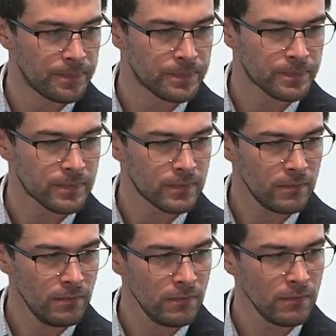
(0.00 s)

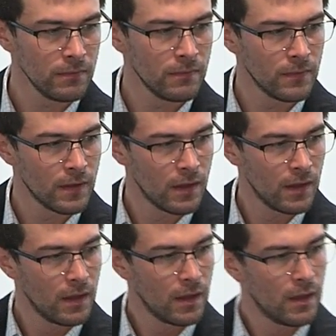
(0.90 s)
Nobody speaks.